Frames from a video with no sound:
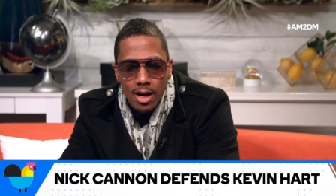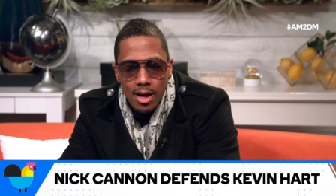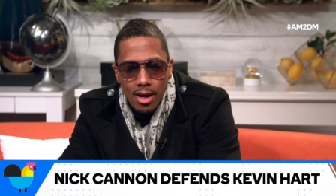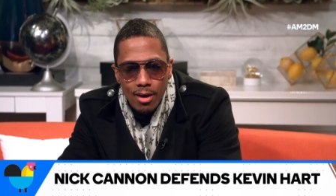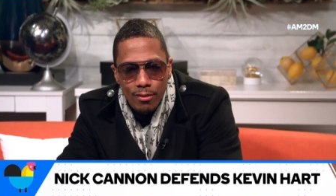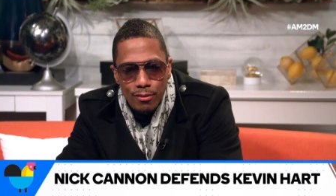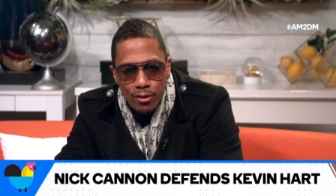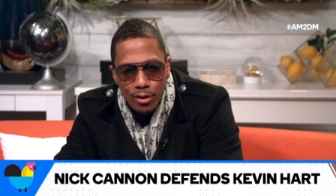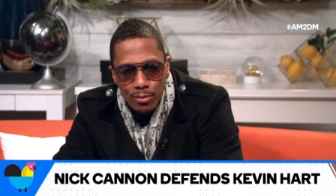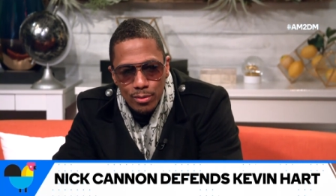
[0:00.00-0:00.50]

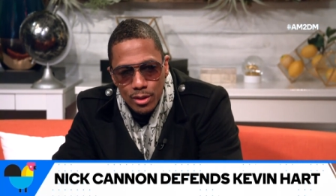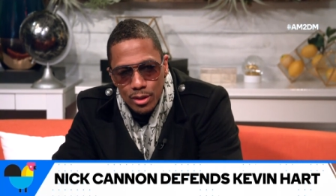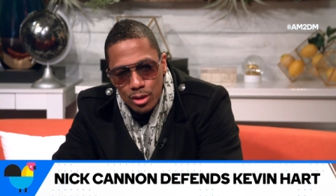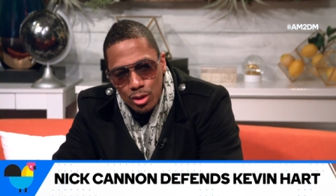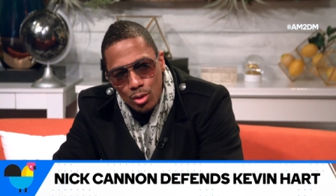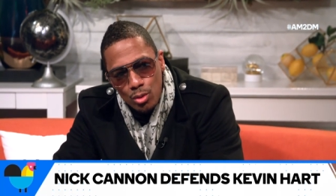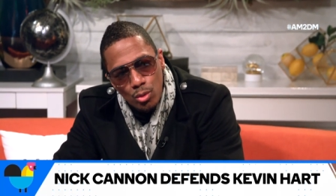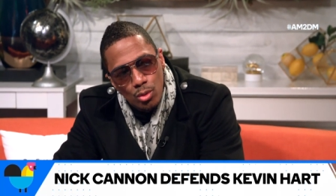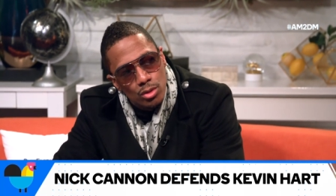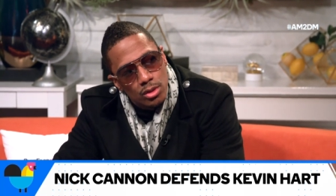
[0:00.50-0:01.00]
From the
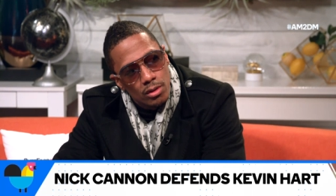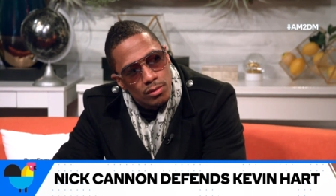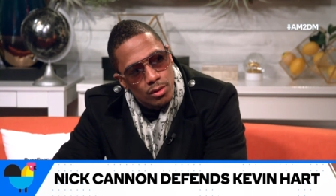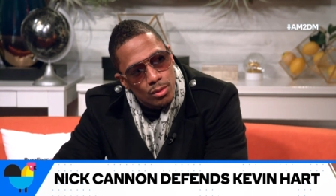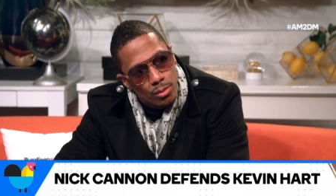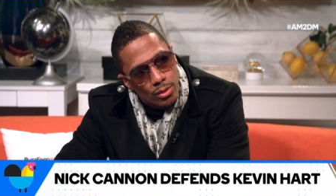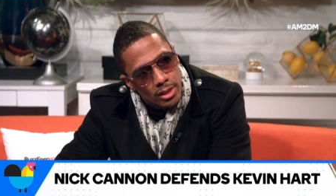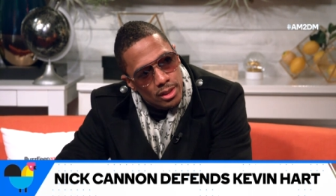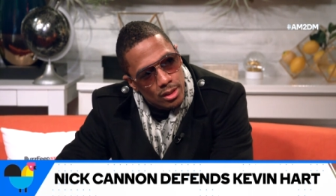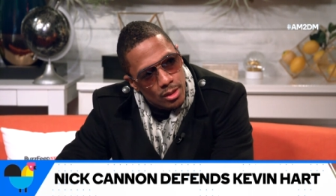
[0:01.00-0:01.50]
schools of
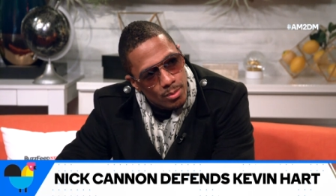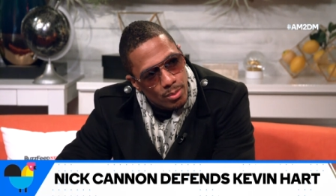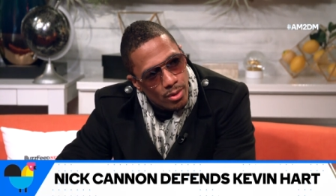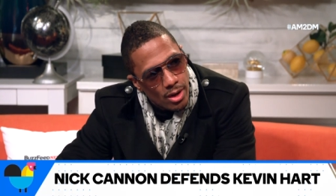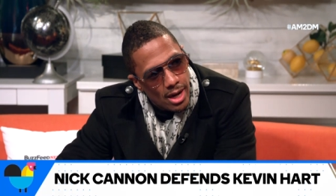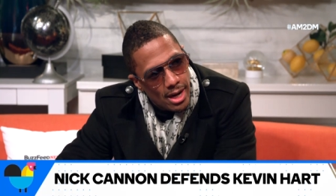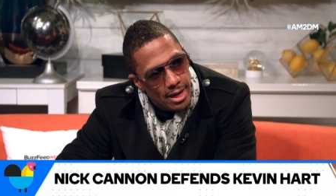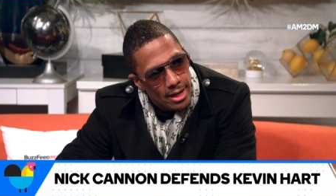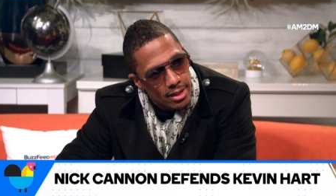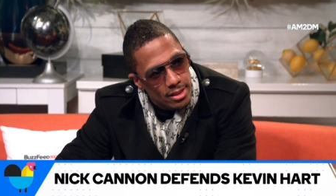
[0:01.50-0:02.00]
the Richard
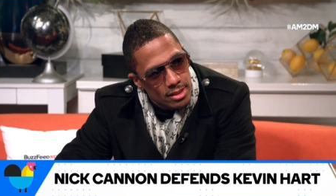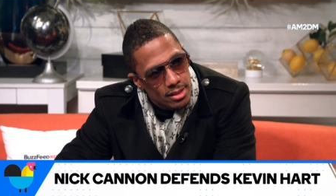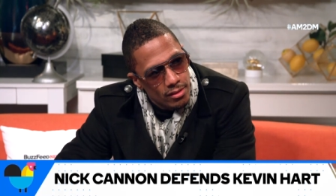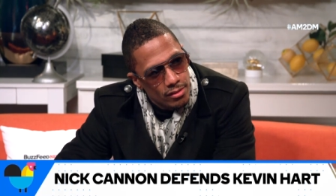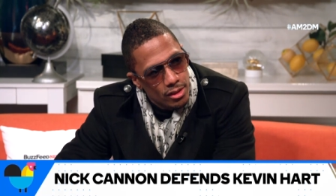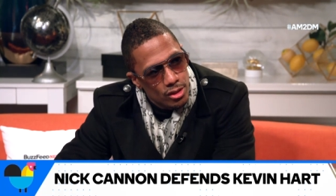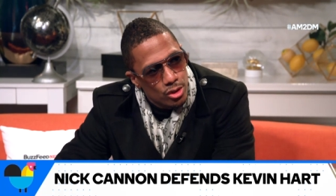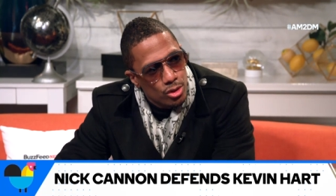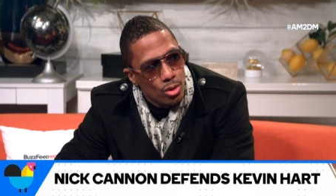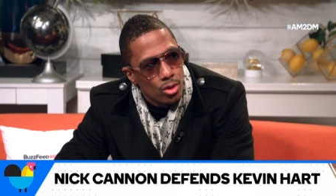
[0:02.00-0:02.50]
Pryors,
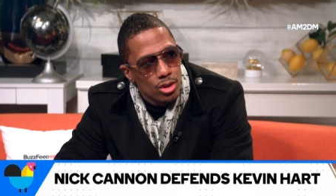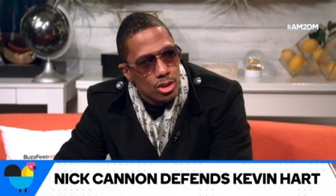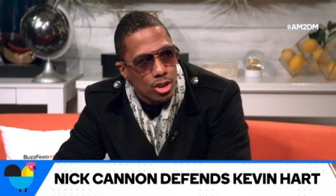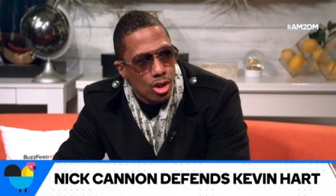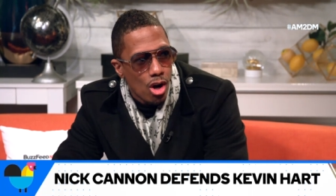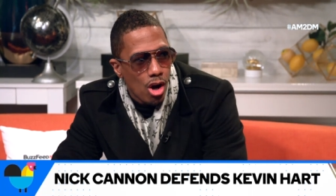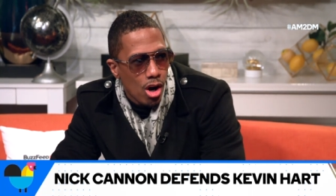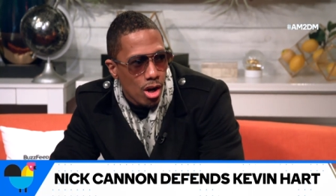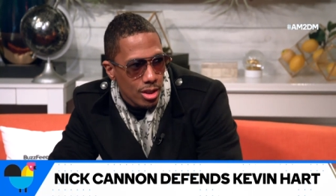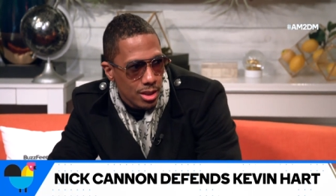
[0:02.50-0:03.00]
of the
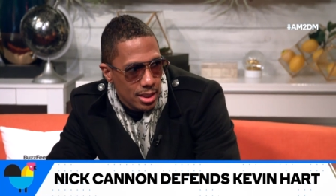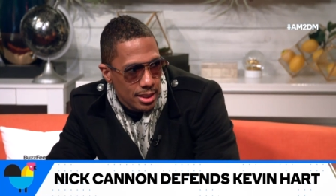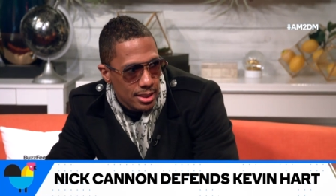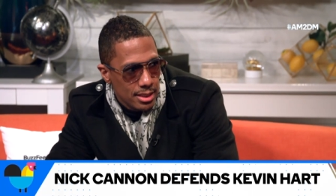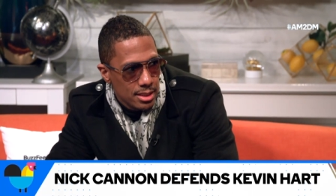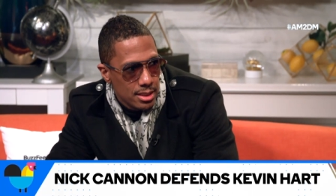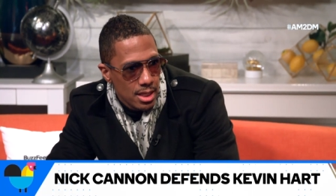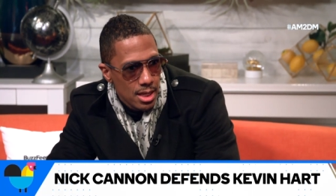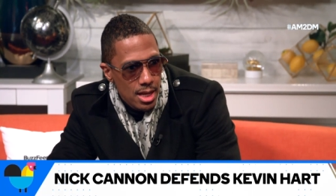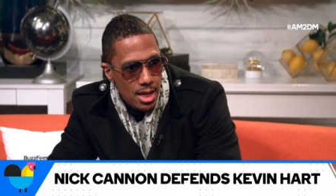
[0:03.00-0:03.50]
George
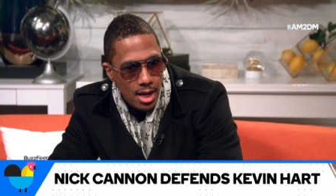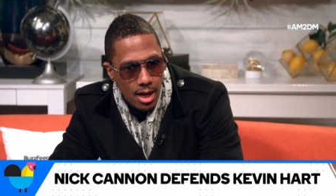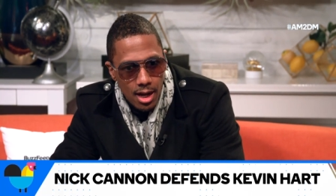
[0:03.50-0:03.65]
Carlins,